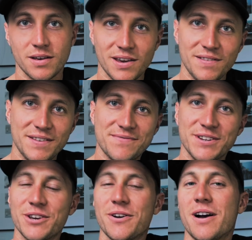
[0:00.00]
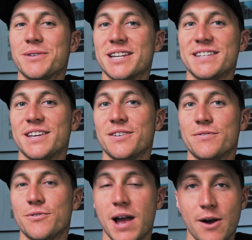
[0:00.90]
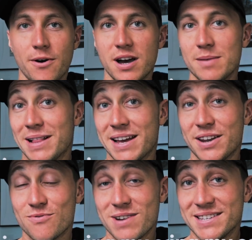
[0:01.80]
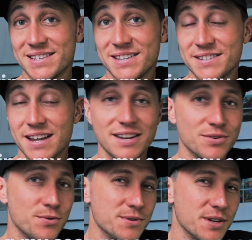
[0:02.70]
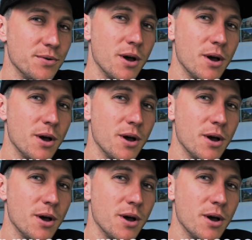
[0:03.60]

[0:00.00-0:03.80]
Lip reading: In this video, I'm going to take you through how I plan a race season and also